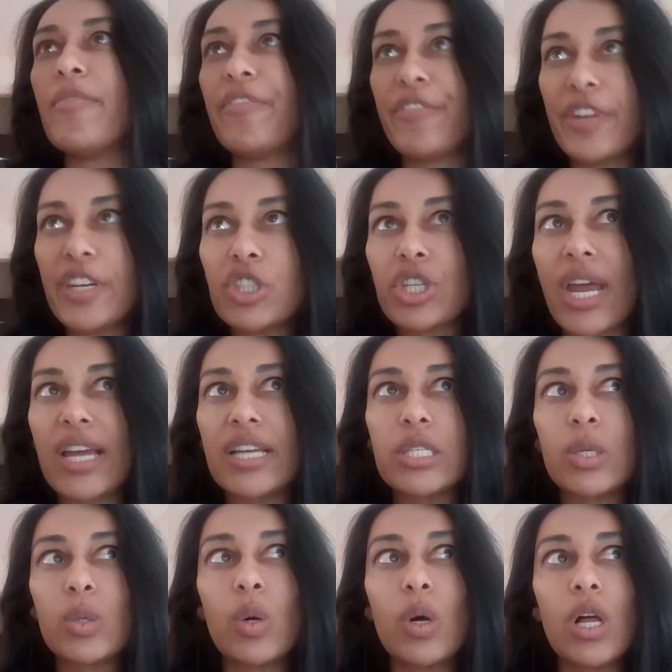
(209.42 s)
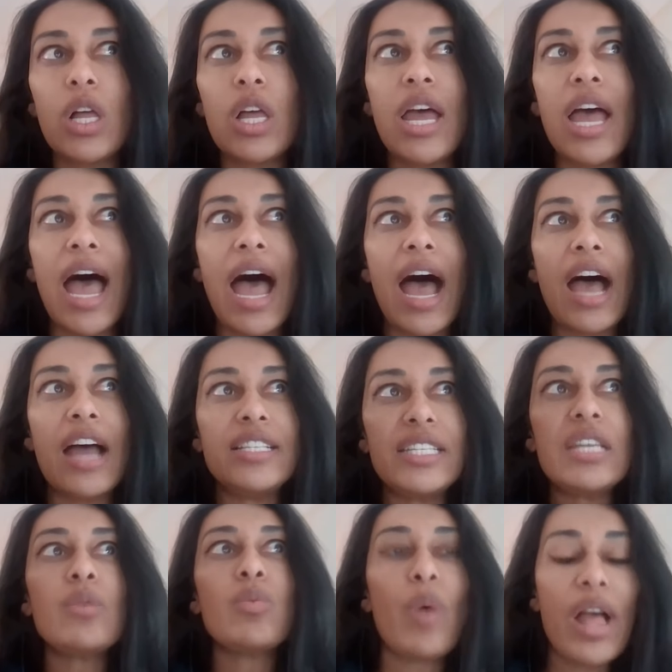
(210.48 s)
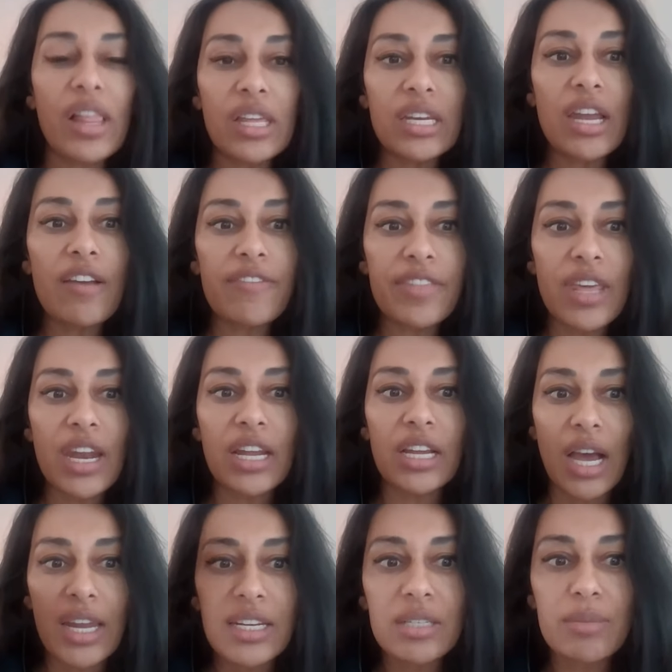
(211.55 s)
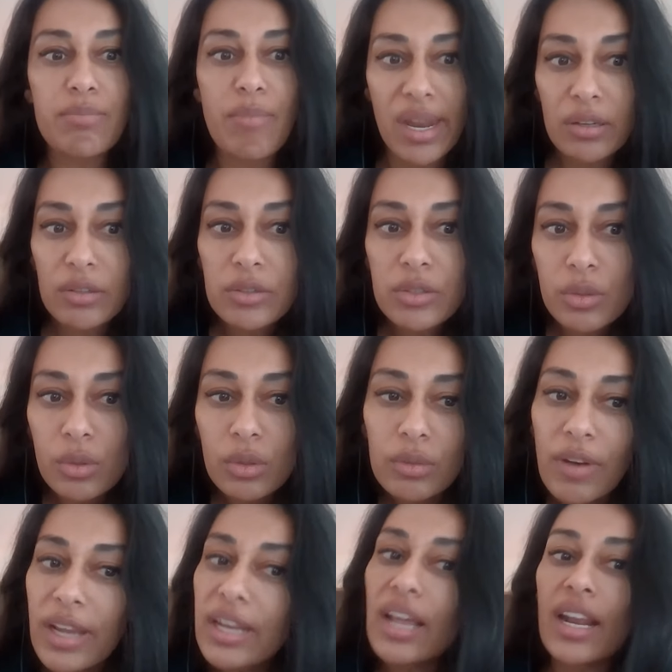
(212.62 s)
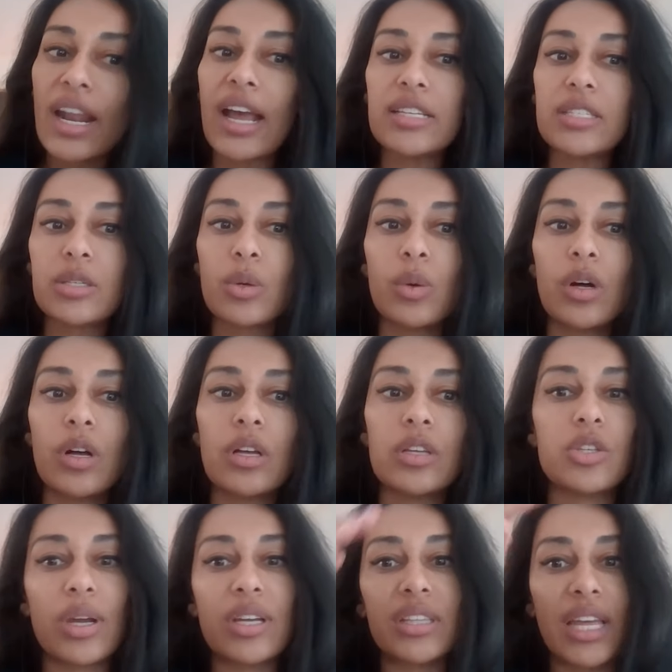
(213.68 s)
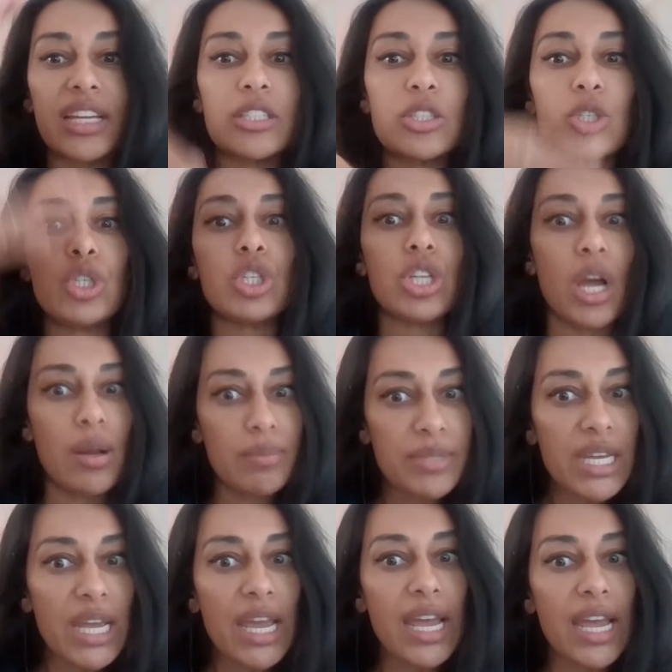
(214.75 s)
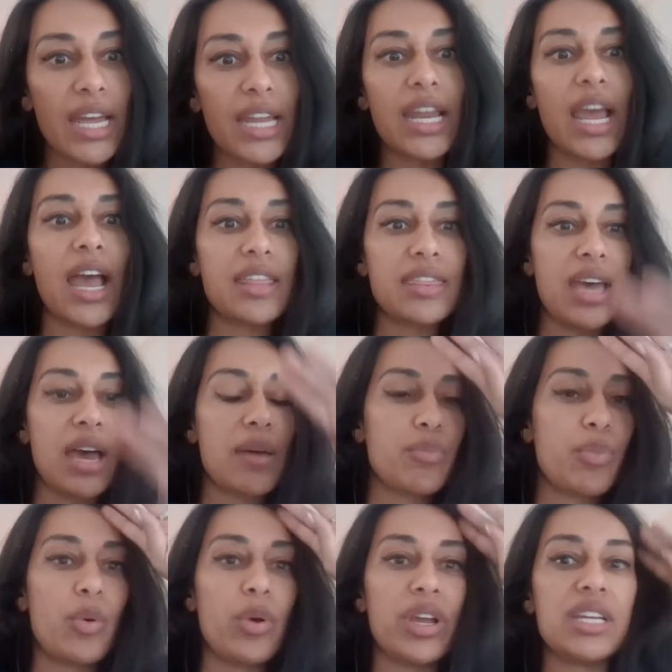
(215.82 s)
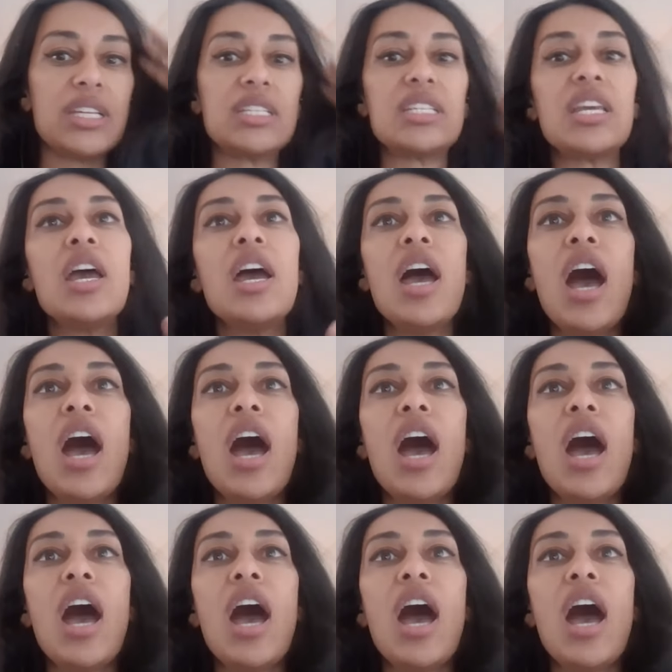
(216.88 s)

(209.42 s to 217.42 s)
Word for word: Finished high school. Did well enough that I got into medical school right out of high school. So I jumped in at that point.